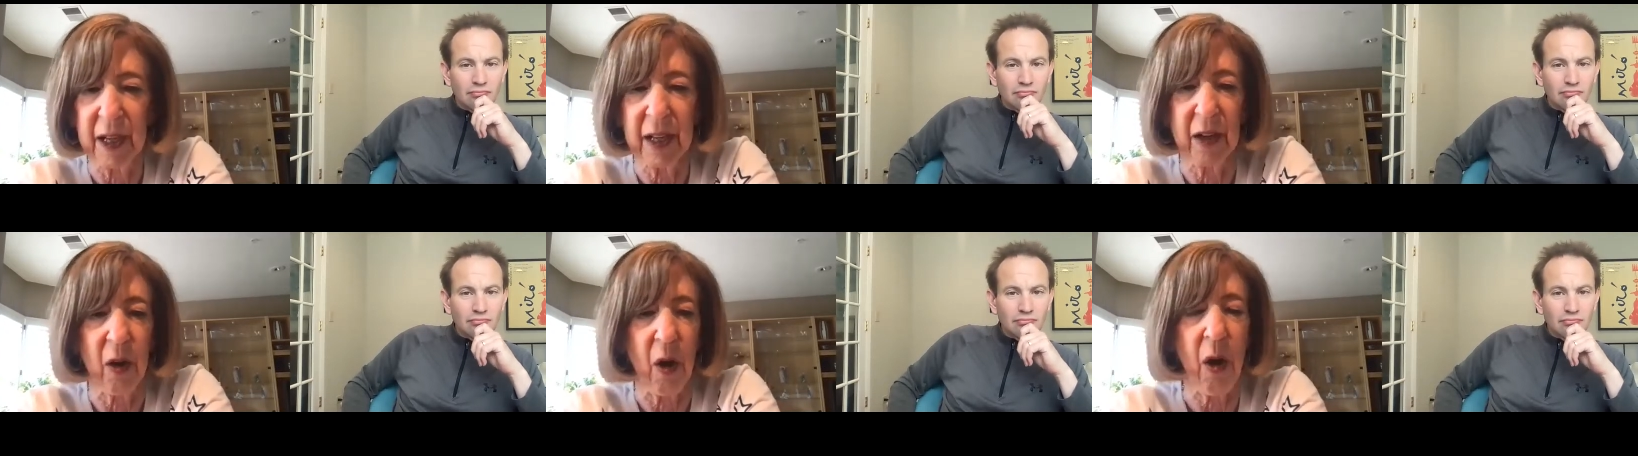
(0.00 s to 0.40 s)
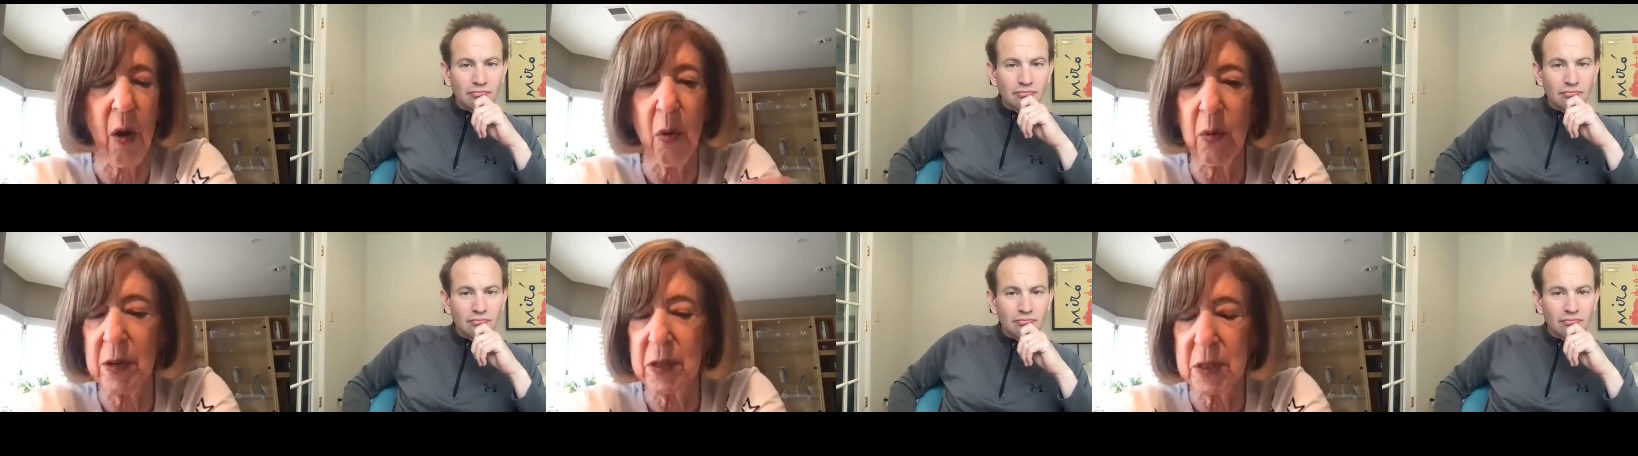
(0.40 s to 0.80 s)
Speaker 1: he
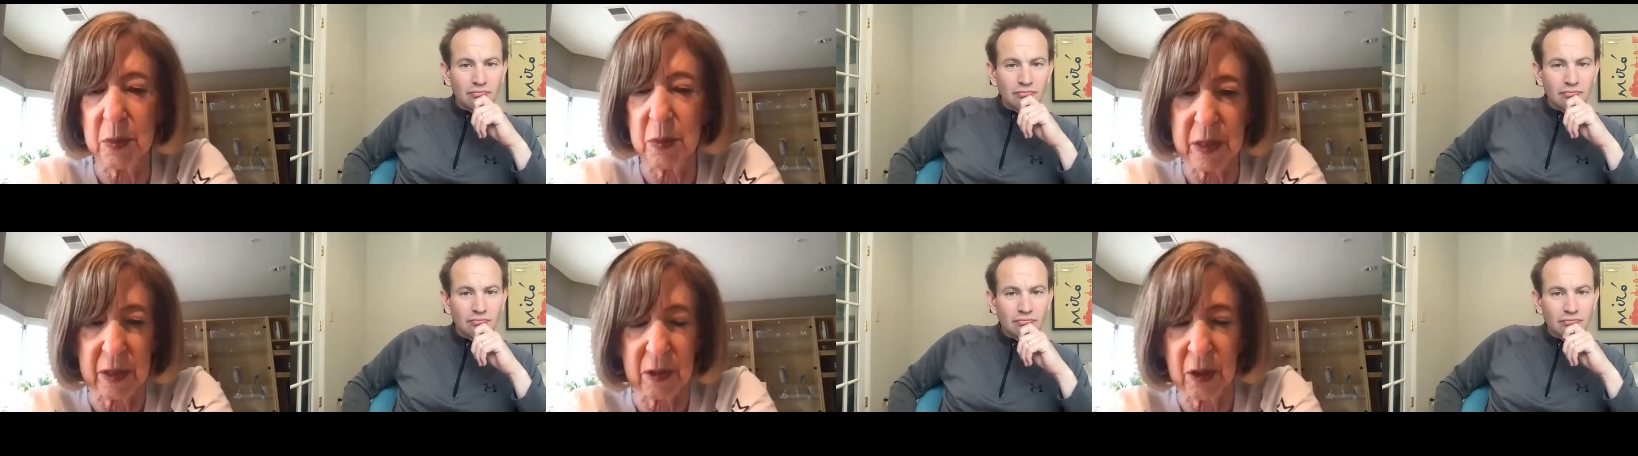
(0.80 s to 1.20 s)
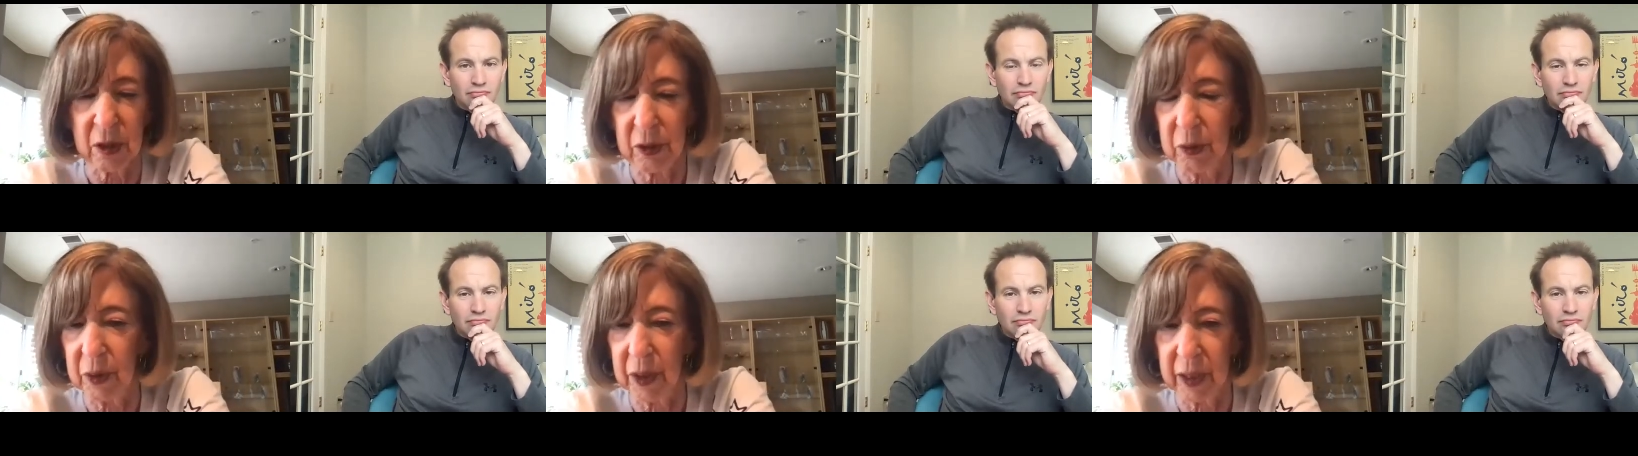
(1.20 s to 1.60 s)
always was
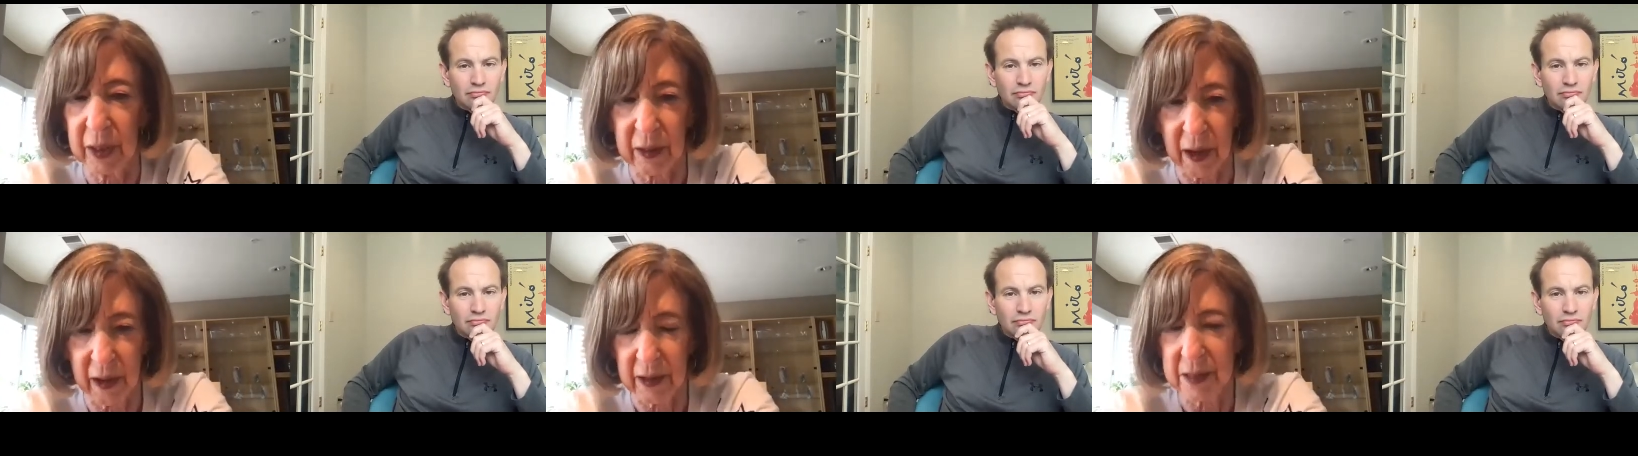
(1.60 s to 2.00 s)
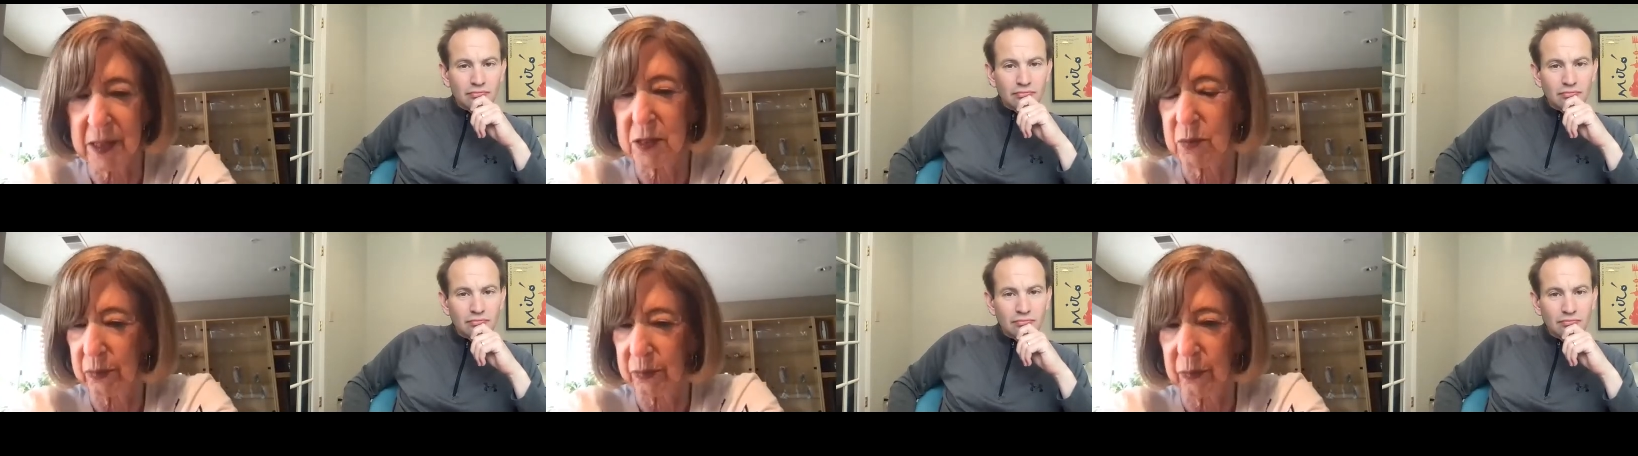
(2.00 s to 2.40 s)
including
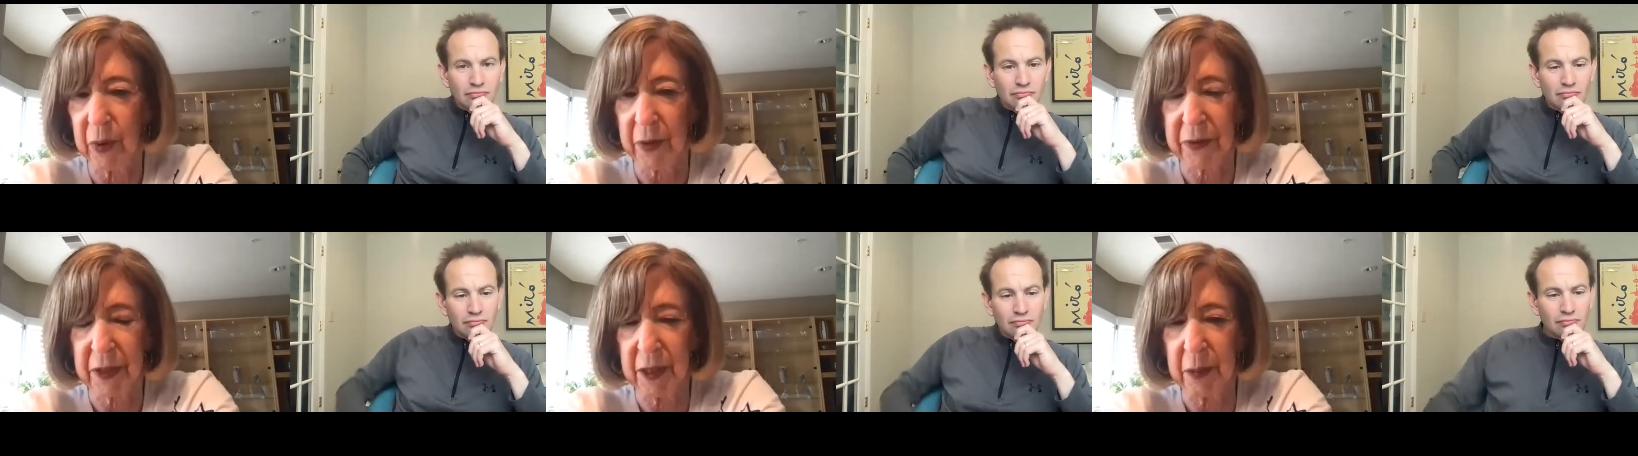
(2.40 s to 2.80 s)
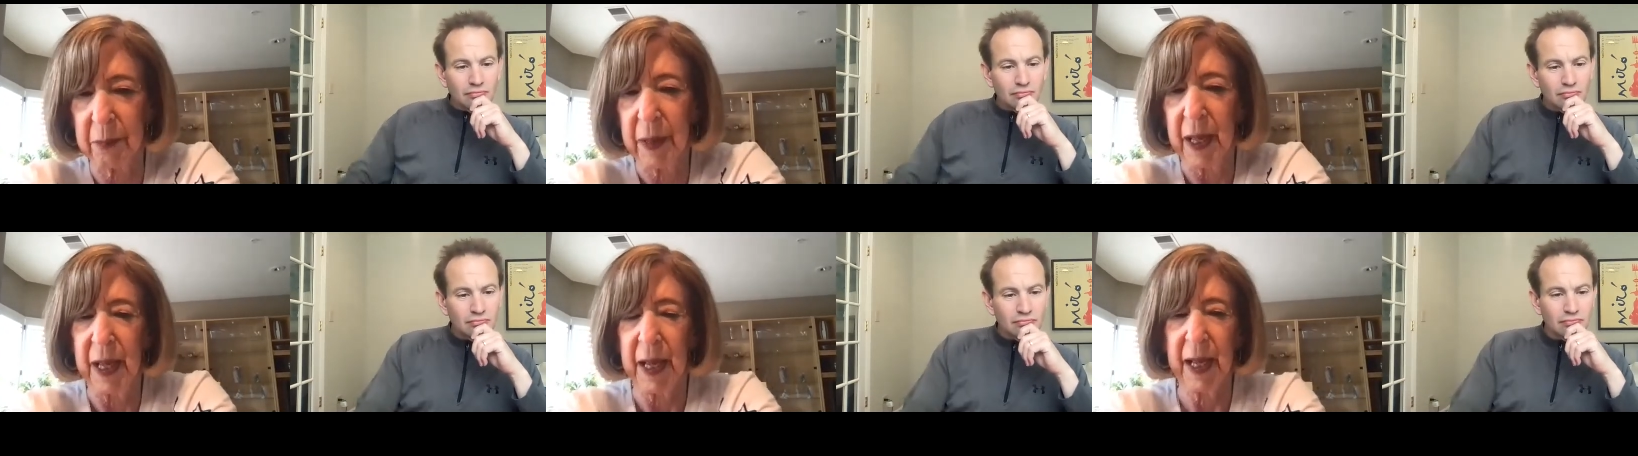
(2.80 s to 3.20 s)
us with
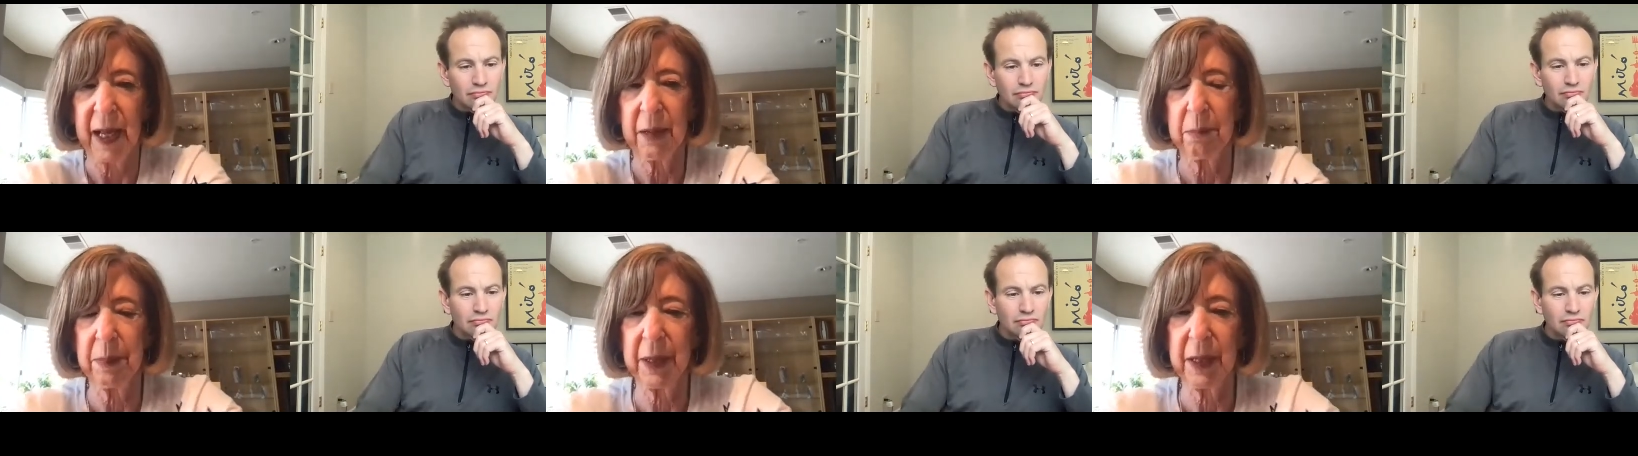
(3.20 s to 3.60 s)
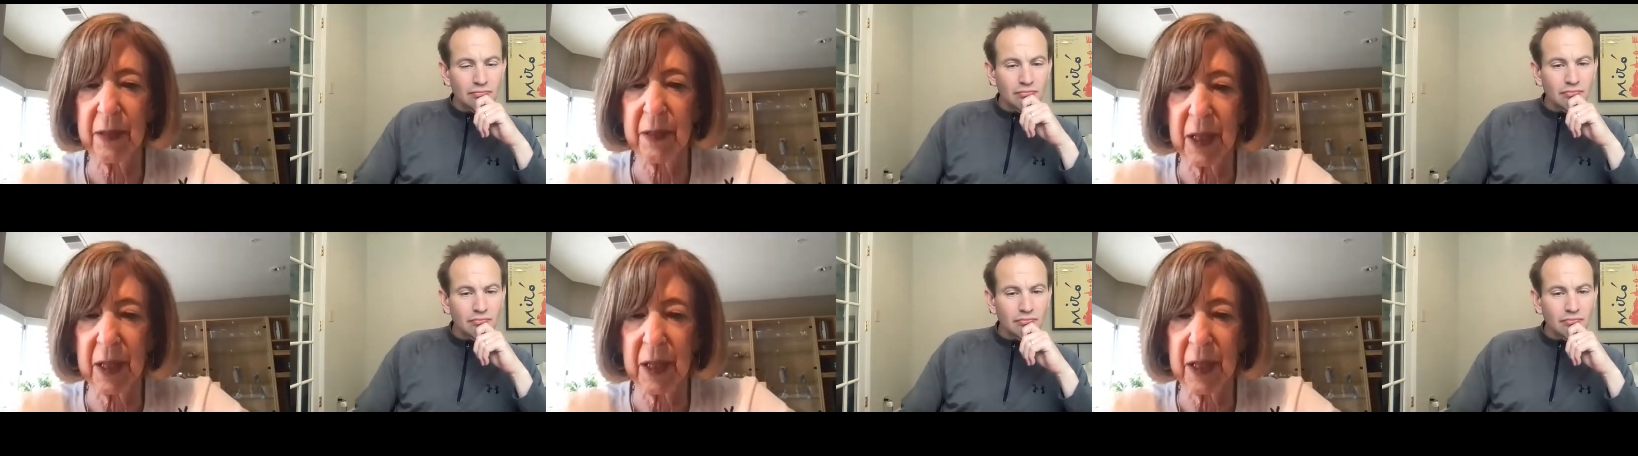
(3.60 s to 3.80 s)
him. And being